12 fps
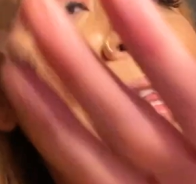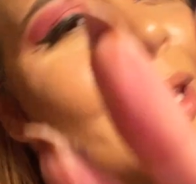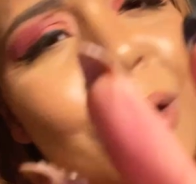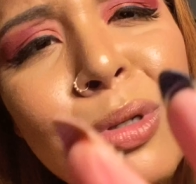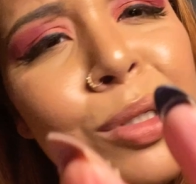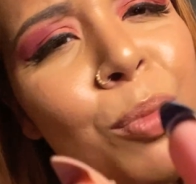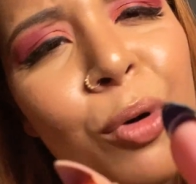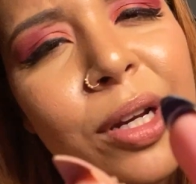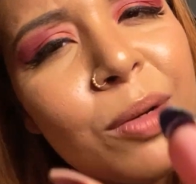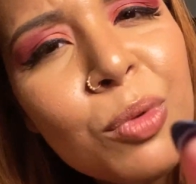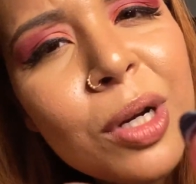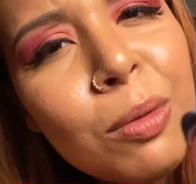there was a point
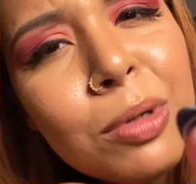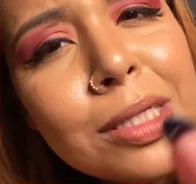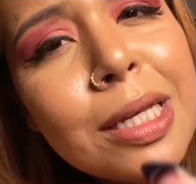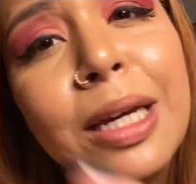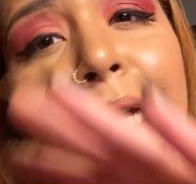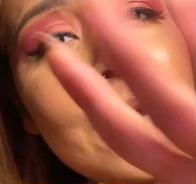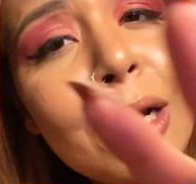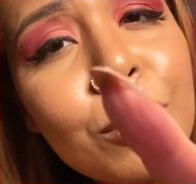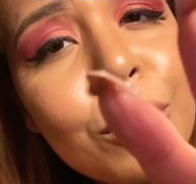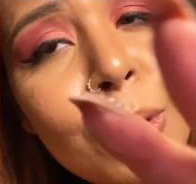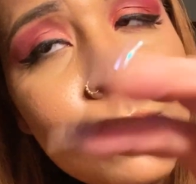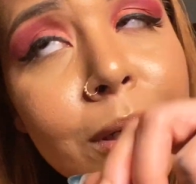in what I was saying, and I
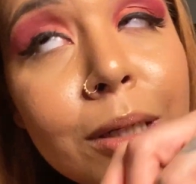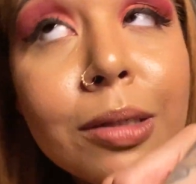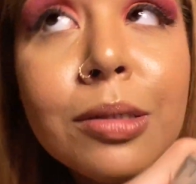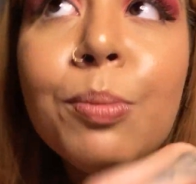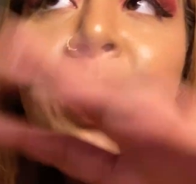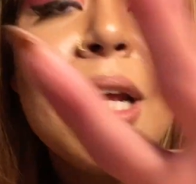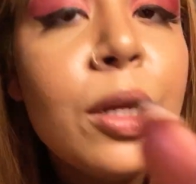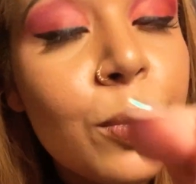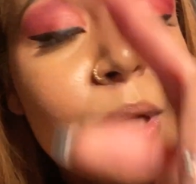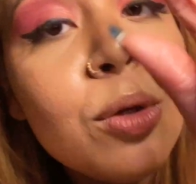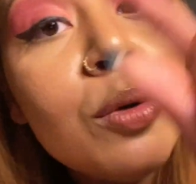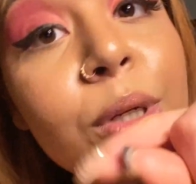don't know what it is. But
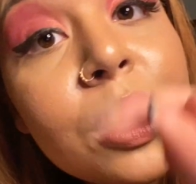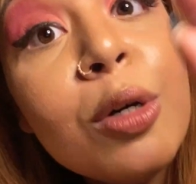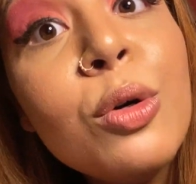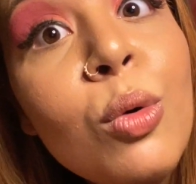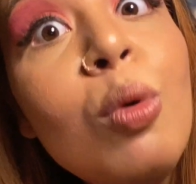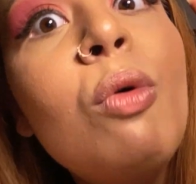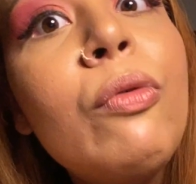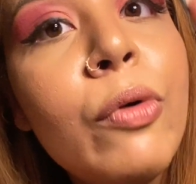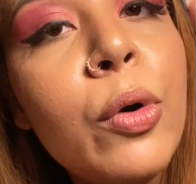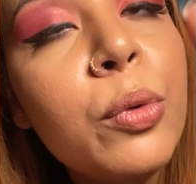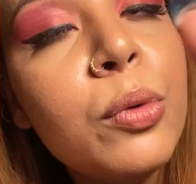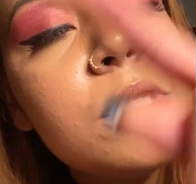anyway, you don't need a Google
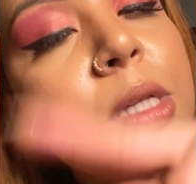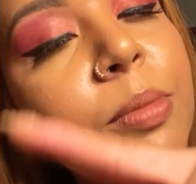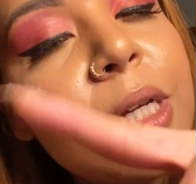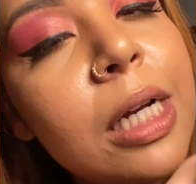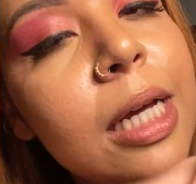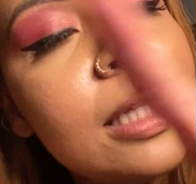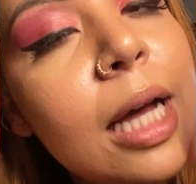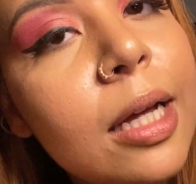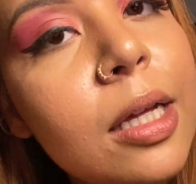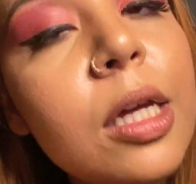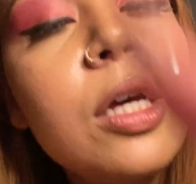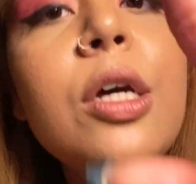phone or something like that
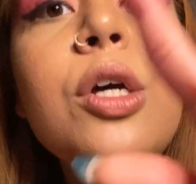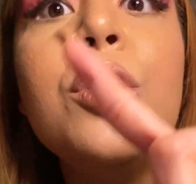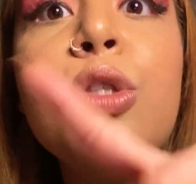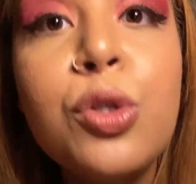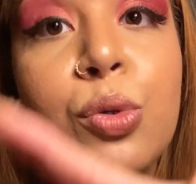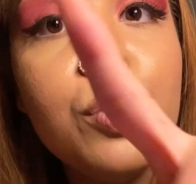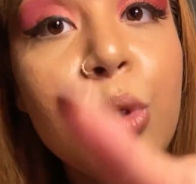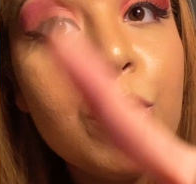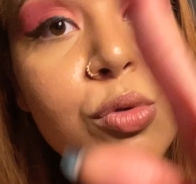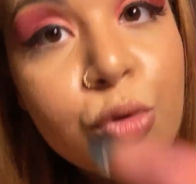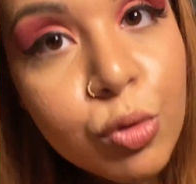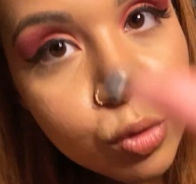to
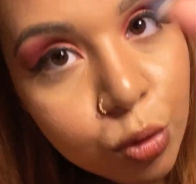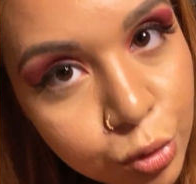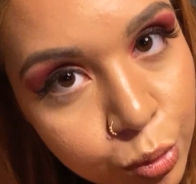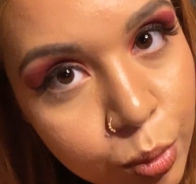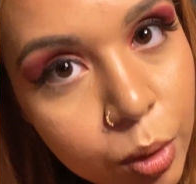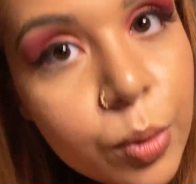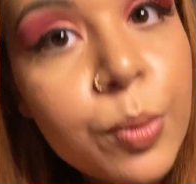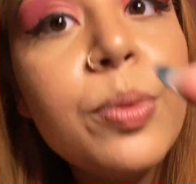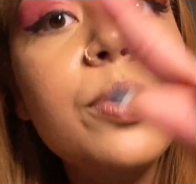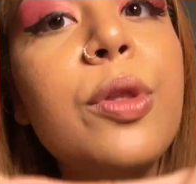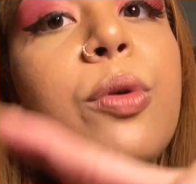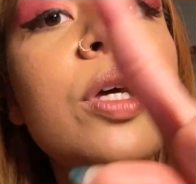use Google Duo.
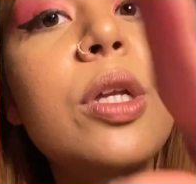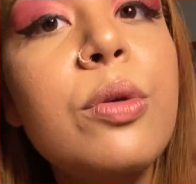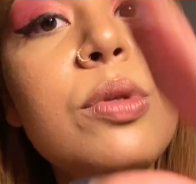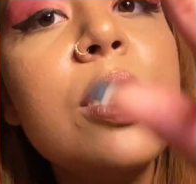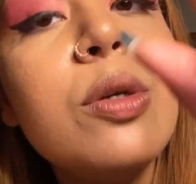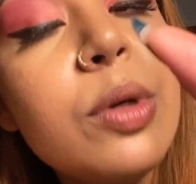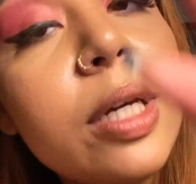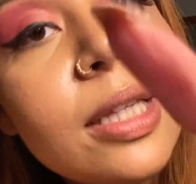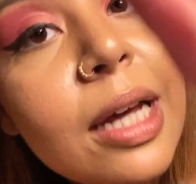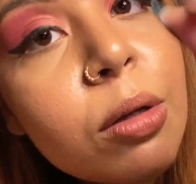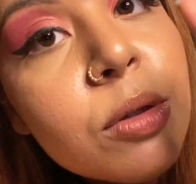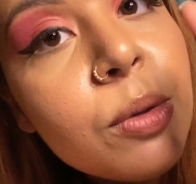You can use it. You can
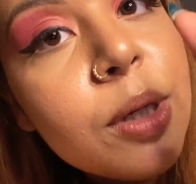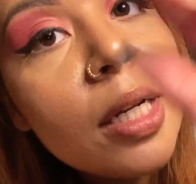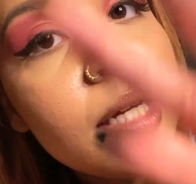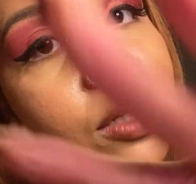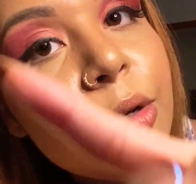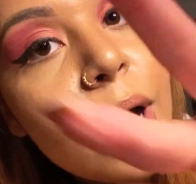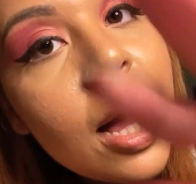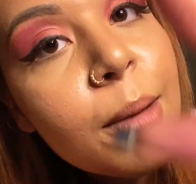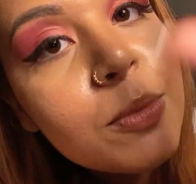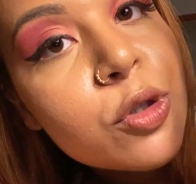download it in your app